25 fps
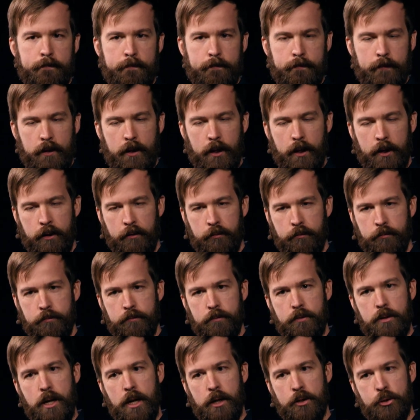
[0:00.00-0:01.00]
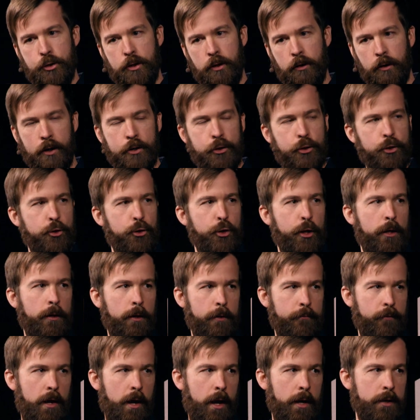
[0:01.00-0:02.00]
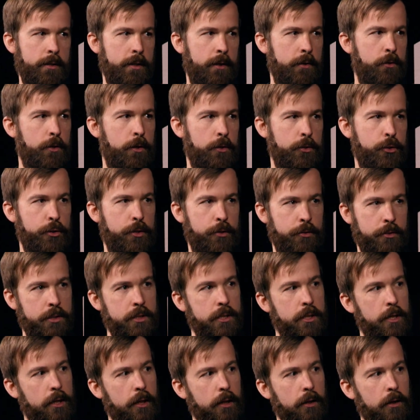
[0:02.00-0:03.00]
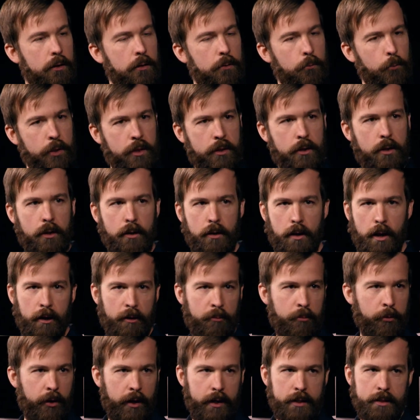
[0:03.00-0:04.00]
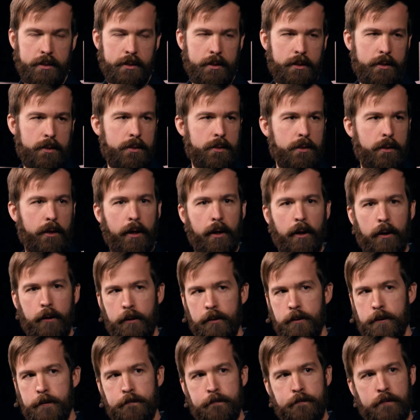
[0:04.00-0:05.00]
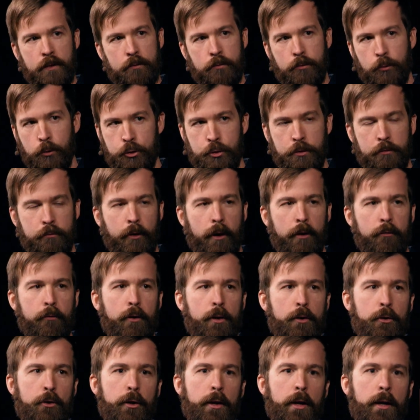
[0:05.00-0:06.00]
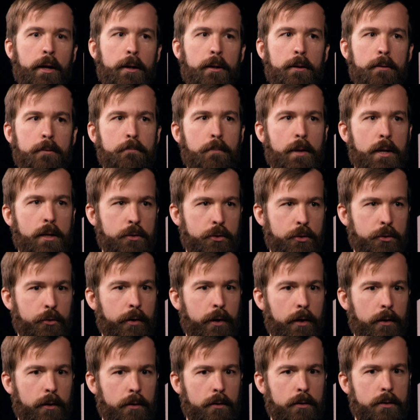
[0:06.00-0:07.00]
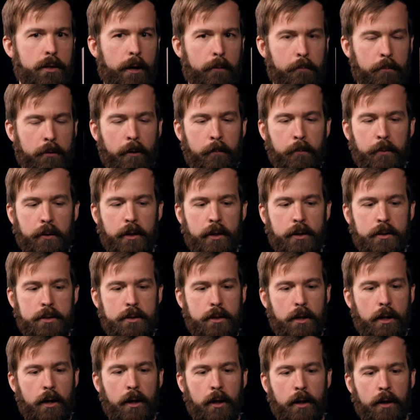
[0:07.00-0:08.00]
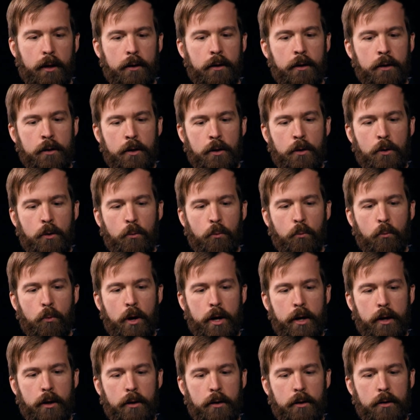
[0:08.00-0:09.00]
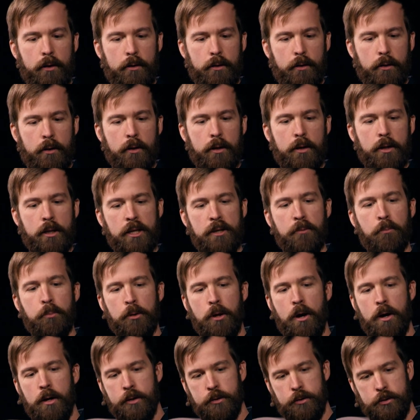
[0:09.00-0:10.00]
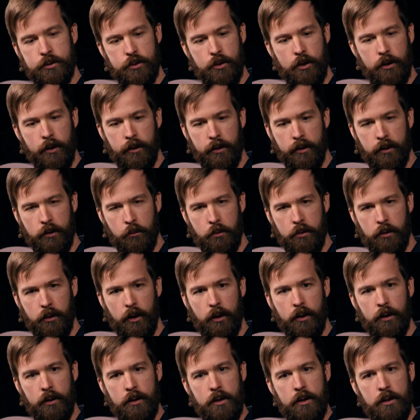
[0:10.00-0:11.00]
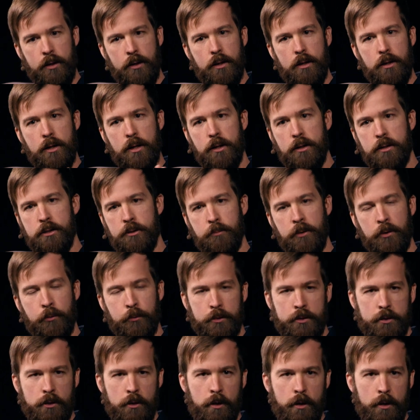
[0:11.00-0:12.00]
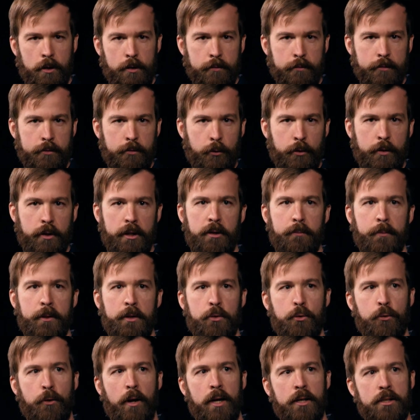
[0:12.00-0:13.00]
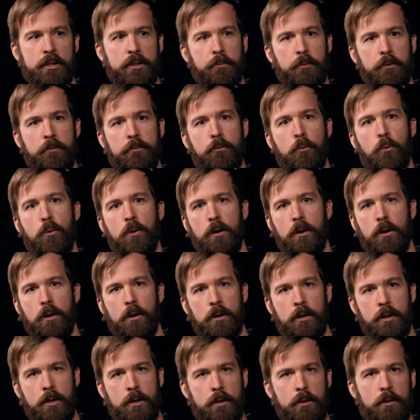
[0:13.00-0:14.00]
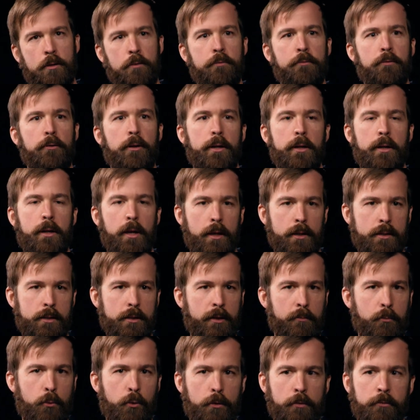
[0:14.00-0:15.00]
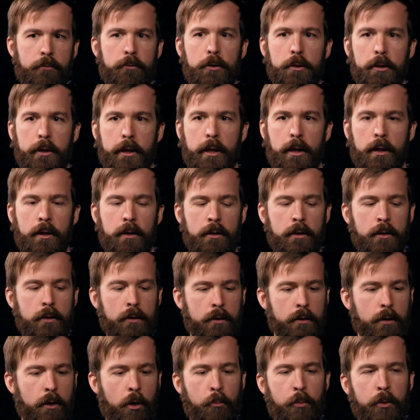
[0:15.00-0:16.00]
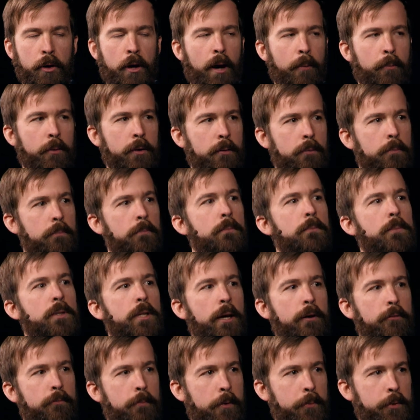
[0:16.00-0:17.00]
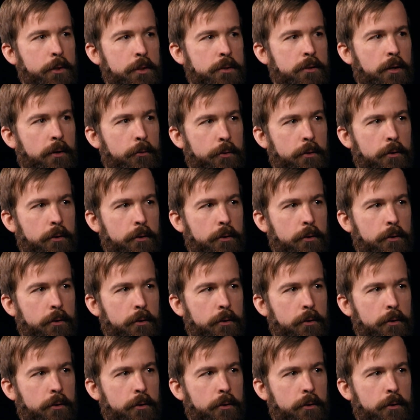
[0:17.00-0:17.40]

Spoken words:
kind of next generation generative AI technology you're seeing within enterprises like Fortune 500, Main Street type companies, and what the key blockers are that you think need to be resolved or need to be addressed before the floodgates can more fully open up. And Dave, maybe let's start with